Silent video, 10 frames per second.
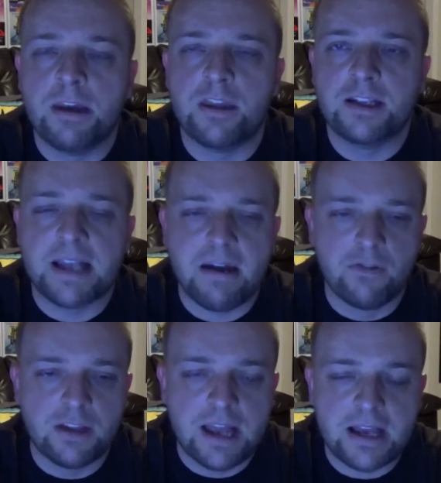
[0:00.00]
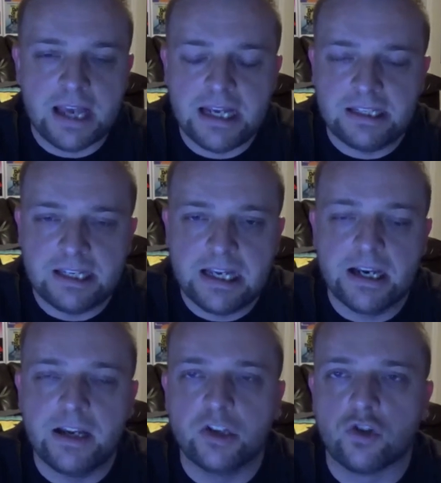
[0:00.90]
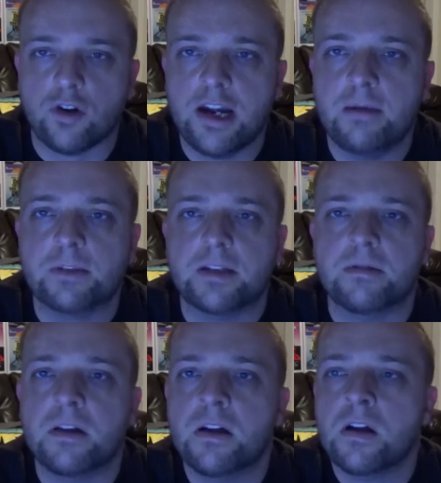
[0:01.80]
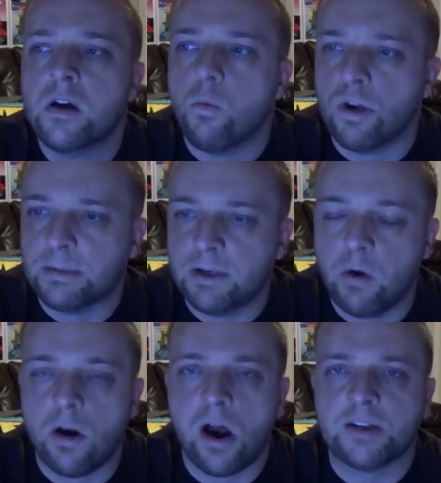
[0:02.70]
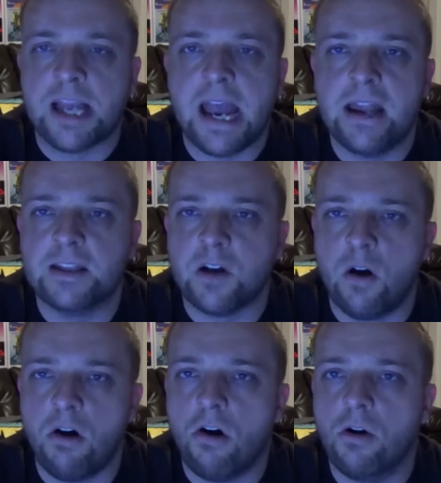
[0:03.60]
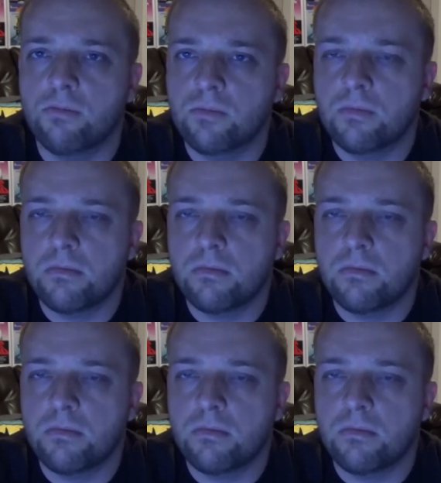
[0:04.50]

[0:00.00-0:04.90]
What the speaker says: He thinks that everything that he's seen in his dreams and what's been going on in his head, it's all